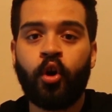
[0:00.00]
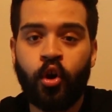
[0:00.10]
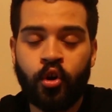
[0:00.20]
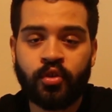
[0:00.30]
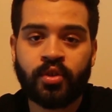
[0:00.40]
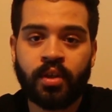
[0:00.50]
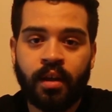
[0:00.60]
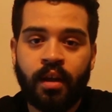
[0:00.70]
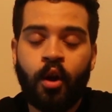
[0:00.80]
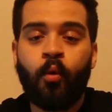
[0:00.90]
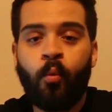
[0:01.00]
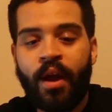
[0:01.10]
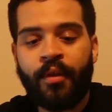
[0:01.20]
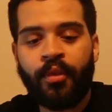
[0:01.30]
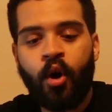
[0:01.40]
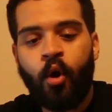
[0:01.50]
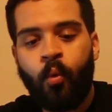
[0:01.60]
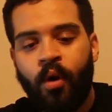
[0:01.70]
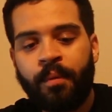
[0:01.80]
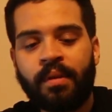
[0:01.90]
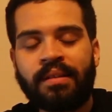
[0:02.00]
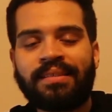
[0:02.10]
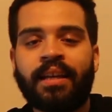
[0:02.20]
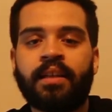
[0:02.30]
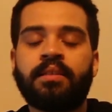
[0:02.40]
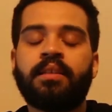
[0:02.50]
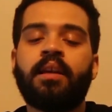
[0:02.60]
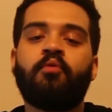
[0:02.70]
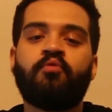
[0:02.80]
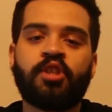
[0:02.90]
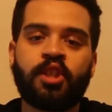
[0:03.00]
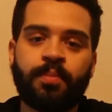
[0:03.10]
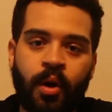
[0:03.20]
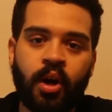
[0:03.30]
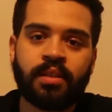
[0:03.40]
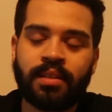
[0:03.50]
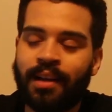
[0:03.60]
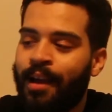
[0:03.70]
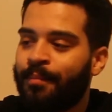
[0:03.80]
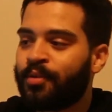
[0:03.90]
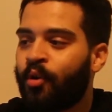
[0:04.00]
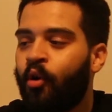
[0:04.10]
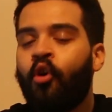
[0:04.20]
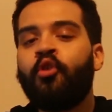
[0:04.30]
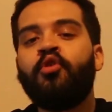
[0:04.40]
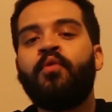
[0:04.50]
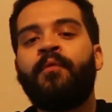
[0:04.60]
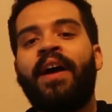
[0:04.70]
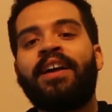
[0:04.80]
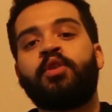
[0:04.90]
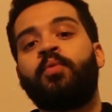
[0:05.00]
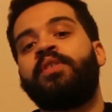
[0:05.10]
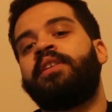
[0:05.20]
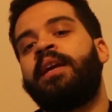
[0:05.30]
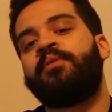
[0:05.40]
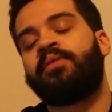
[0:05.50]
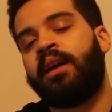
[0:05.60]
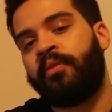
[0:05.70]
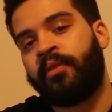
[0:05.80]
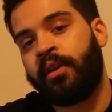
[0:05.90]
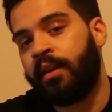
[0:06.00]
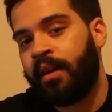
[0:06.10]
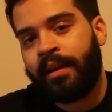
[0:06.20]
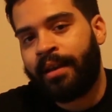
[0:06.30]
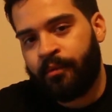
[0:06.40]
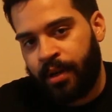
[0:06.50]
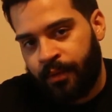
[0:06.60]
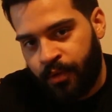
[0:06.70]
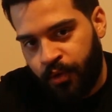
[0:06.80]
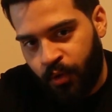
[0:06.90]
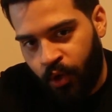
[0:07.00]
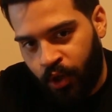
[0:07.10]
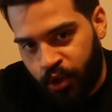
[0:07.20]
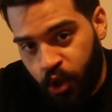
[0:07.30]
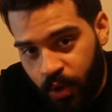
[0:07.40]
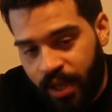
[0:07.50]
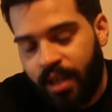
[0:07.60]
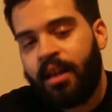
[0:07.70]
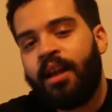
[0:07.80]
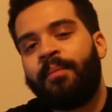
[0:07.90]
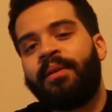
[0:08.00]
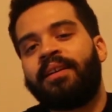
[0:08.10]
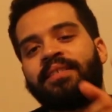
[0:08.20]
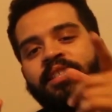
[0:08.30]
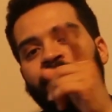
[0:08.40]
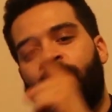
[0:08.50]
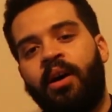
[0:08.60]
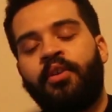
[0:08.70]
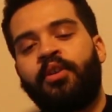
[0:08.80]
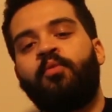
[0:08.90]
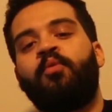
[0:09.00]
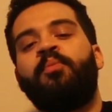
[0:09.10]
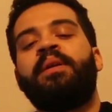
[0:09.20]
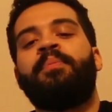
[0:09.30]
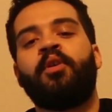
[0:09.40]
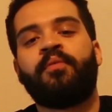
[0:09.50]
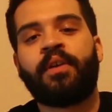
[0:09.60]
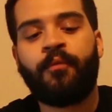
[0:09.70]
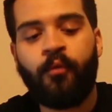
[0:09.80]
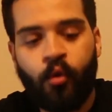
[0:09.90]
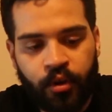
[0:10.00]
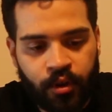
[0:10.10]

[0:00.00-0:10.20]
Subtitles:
Hertz with 1 millisecond response time. So all you fast Twitch gamers out there, get ready for the new Call of Duty because this monitor will be perfect for